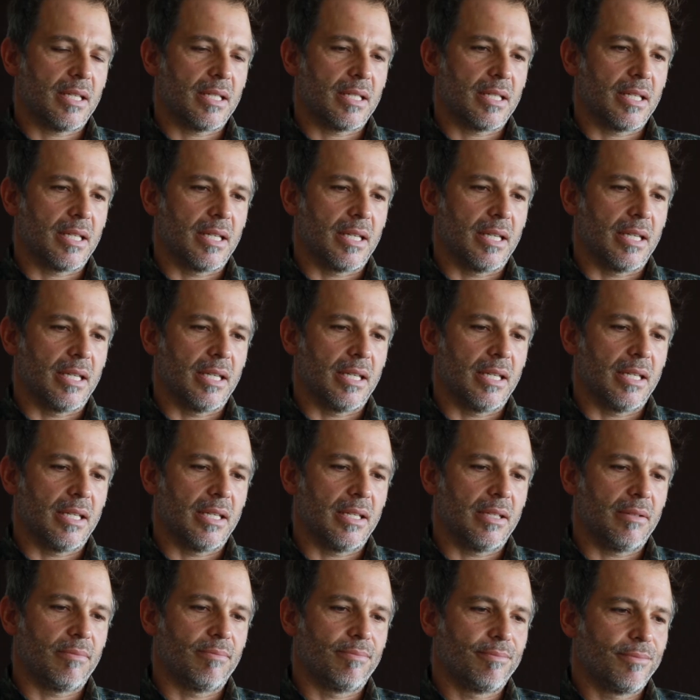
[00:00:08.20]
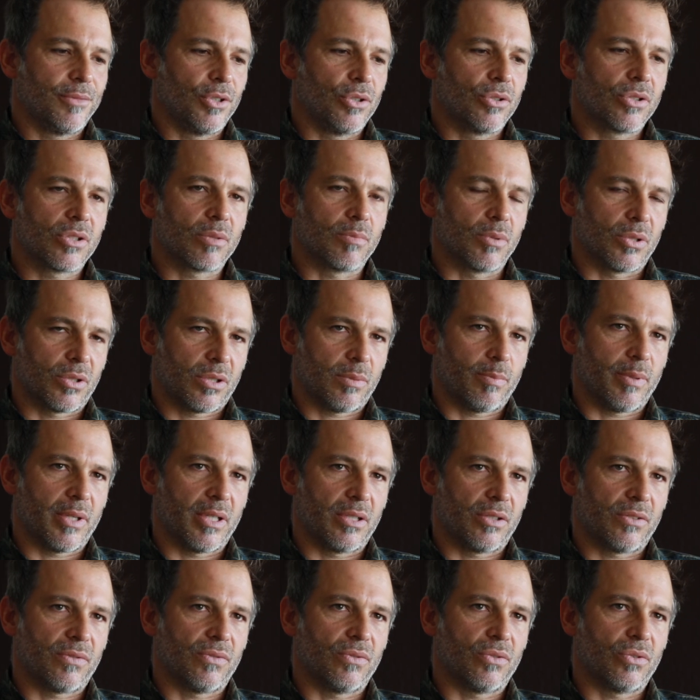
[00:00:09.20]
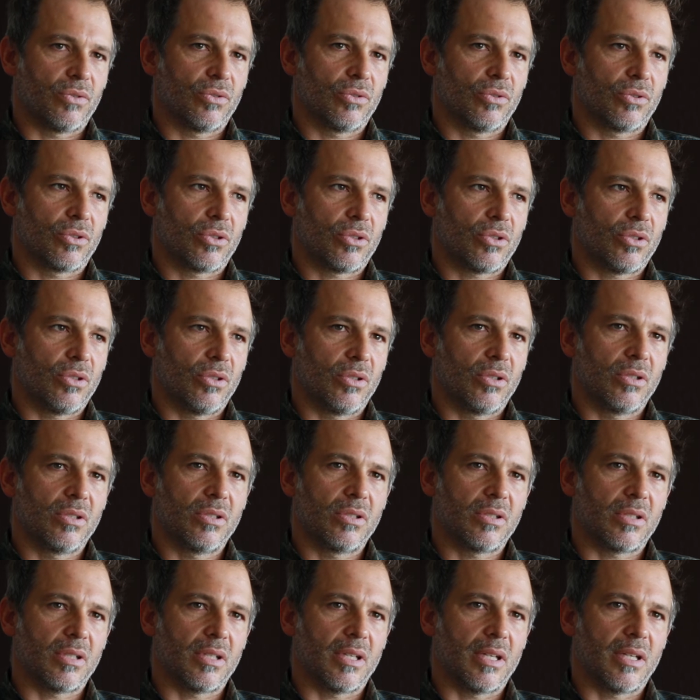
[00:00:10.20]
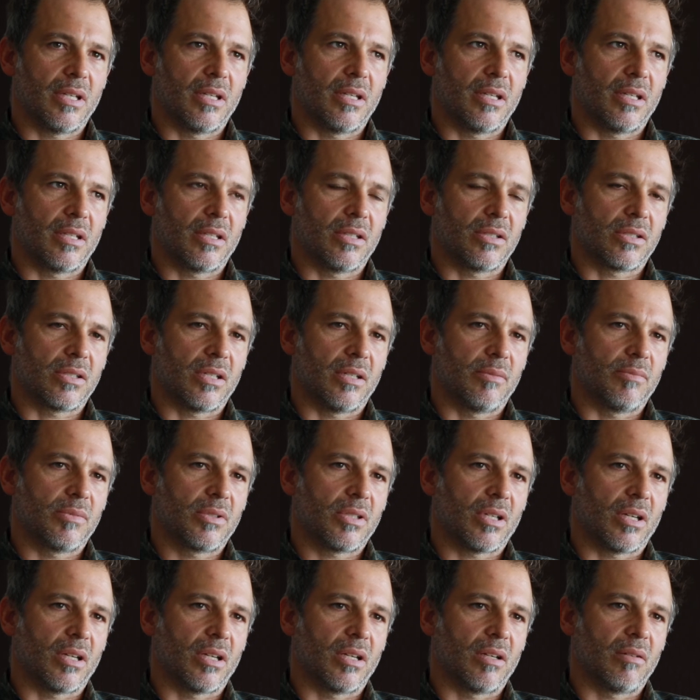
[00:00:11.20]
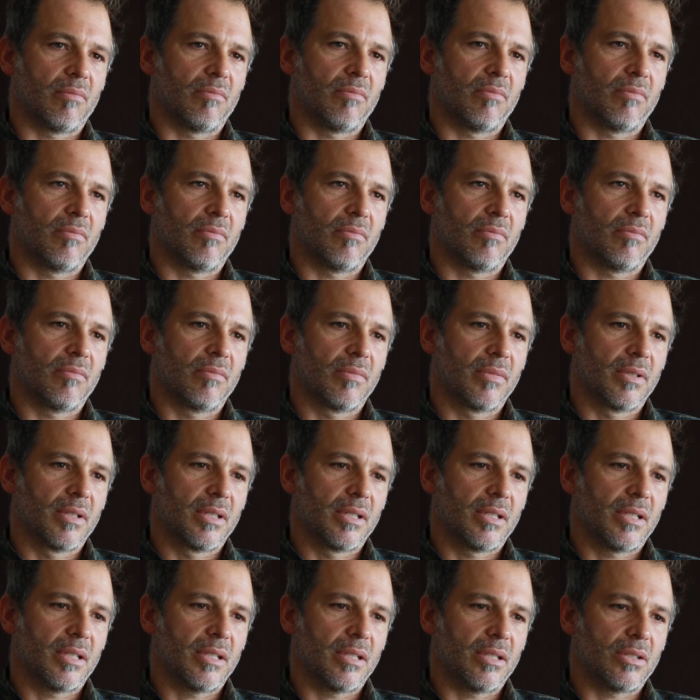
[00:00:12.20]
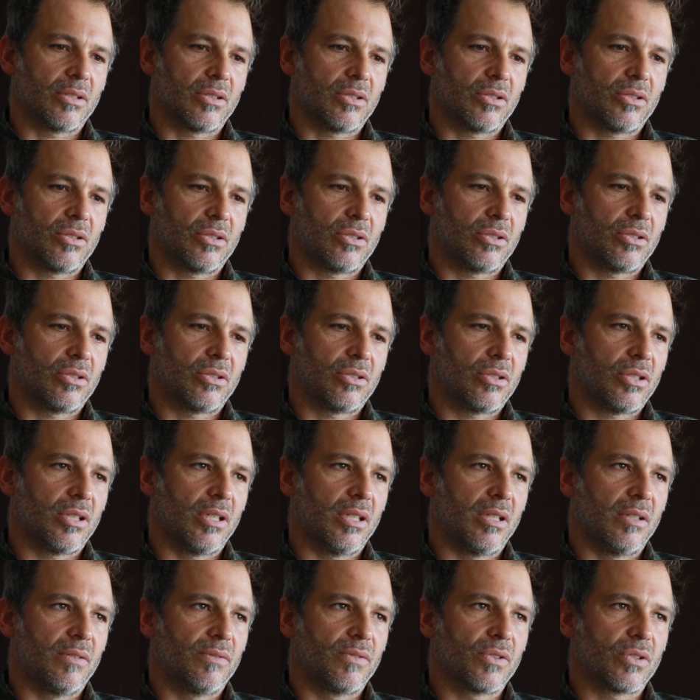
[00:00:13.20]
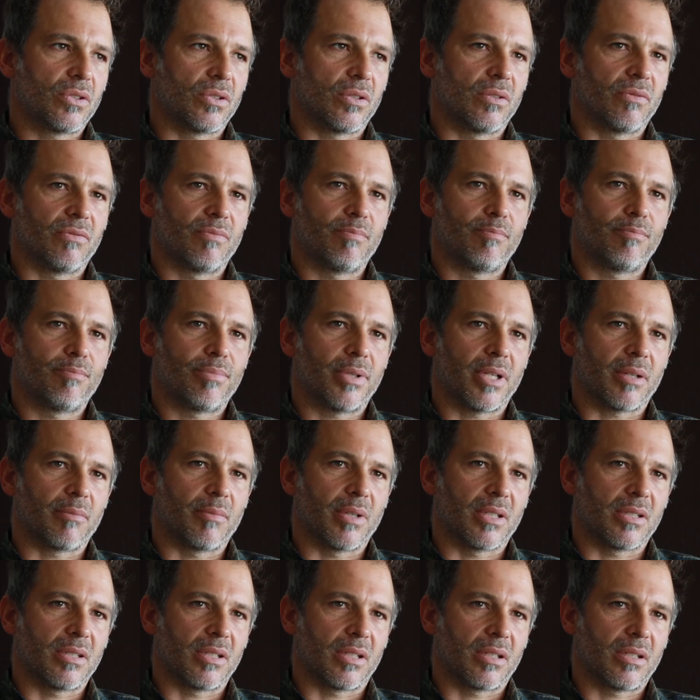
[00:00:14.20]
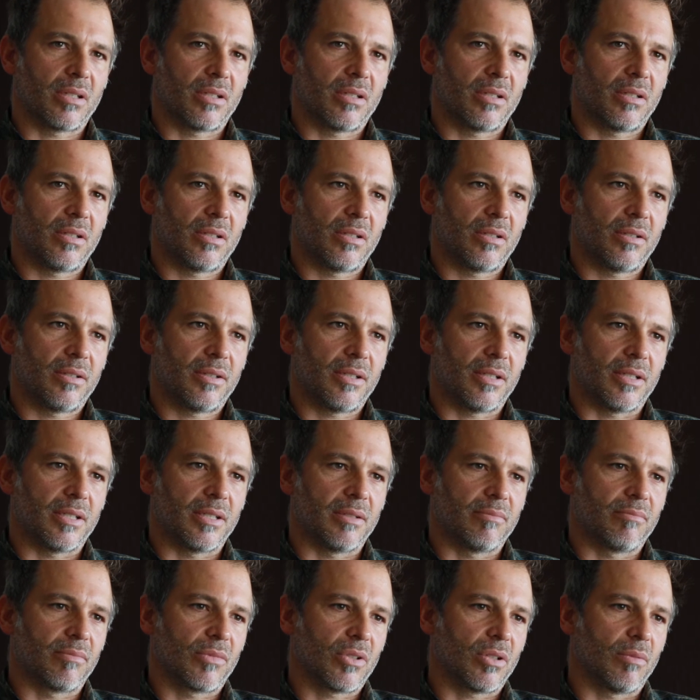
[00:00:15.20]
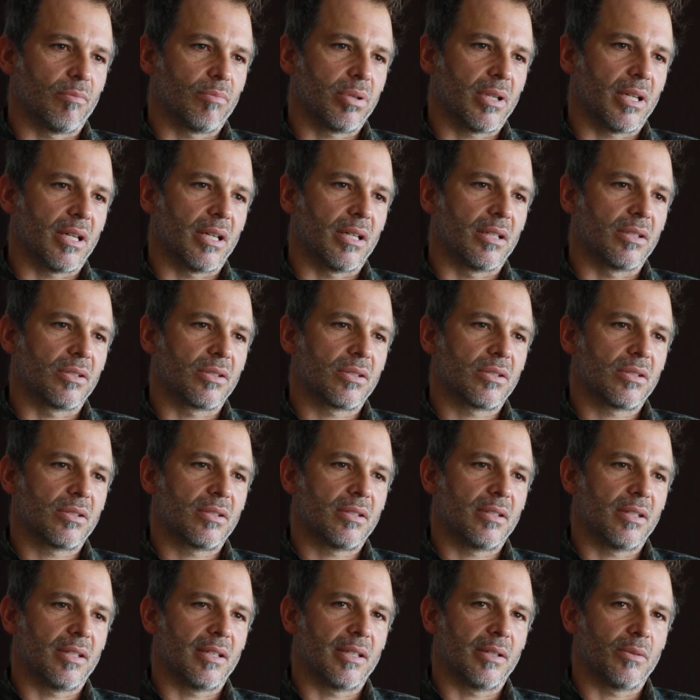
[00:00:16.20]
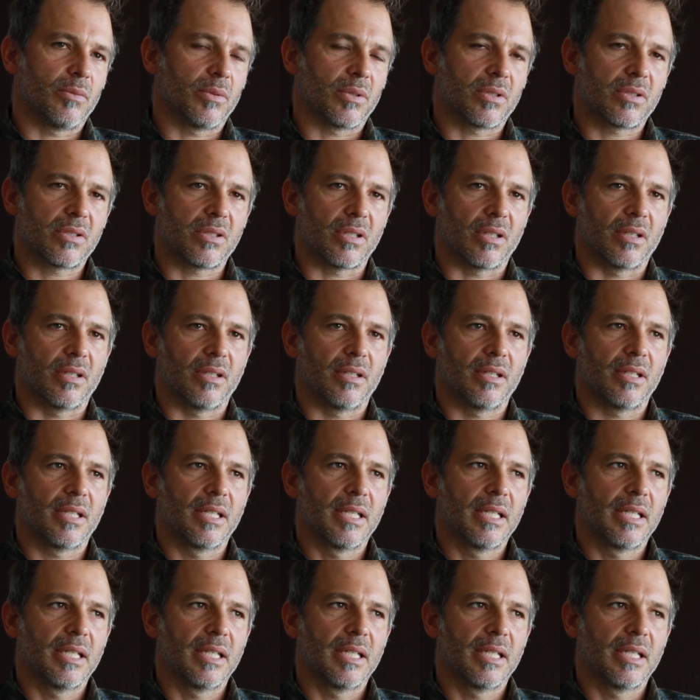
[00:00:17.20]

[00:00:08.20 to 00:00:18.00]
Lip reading: a usable space for students, and at the same time achieve sort of pragmatic compliance dealing with sun.